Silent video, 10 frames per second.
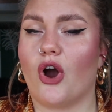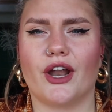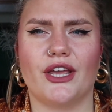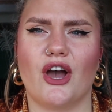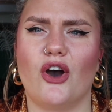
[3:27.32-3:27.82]

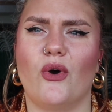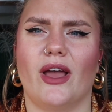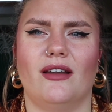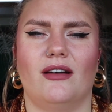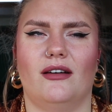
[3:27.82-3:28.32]
cardio,
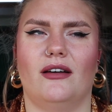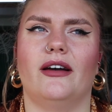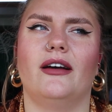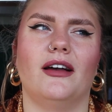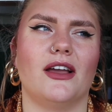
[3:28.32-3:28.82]
and
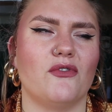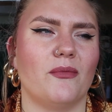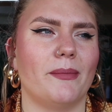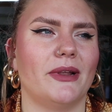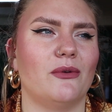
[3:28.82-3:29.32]
oh, I
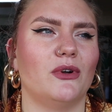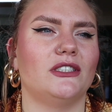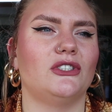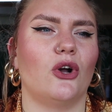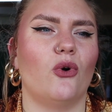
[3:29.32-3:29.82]
remember that
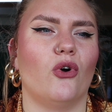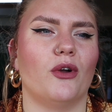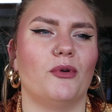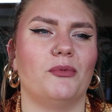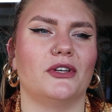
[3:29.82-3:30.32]
was so
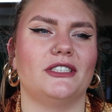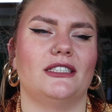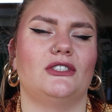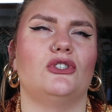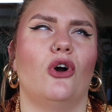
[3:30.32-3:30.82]
horrible because
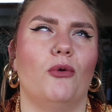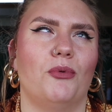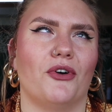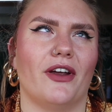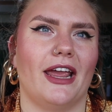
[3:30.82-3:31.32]
that's so
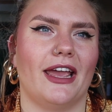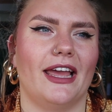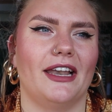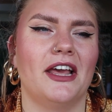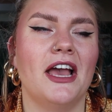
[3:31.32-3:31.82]
boring,
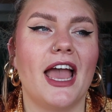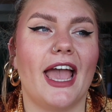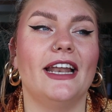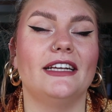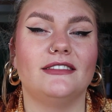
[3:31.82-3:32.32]
and
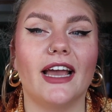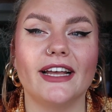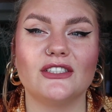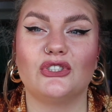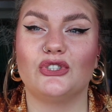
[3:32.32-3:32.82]
and I
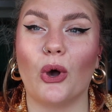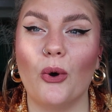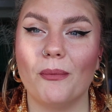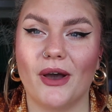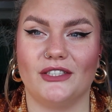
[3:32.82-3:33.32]
danced
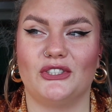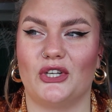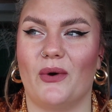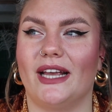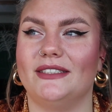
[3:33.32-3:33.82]
so much,
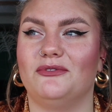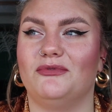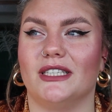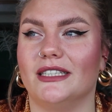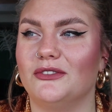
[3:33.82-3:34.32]
so I
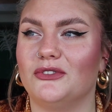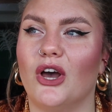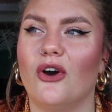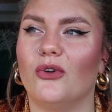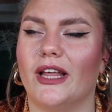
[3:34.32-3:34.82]
didn't
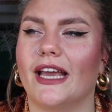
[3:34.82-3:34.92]
know,